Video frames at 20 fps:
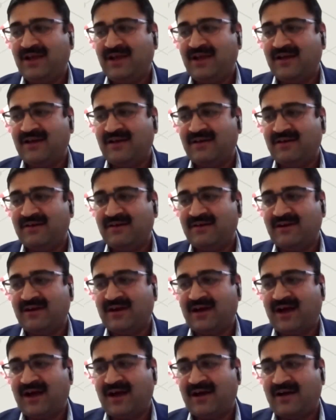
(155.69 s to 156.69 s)
uh,
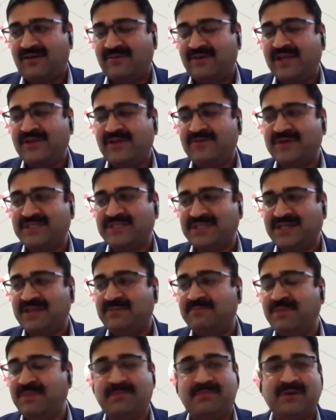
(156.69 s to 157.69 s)
are interested
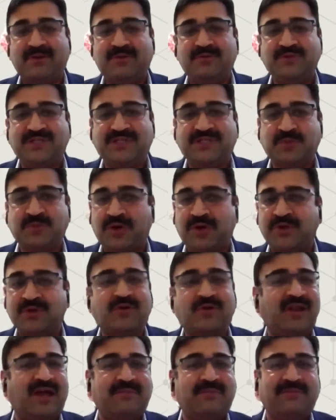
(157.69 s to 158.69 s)
in people who just want to
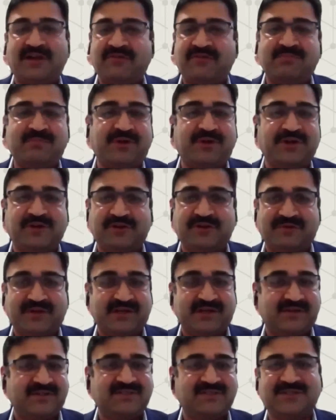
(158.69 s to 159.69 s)
collaborate with Purdue
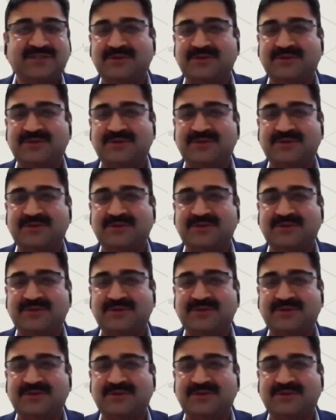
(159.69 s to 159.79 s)
Inventors.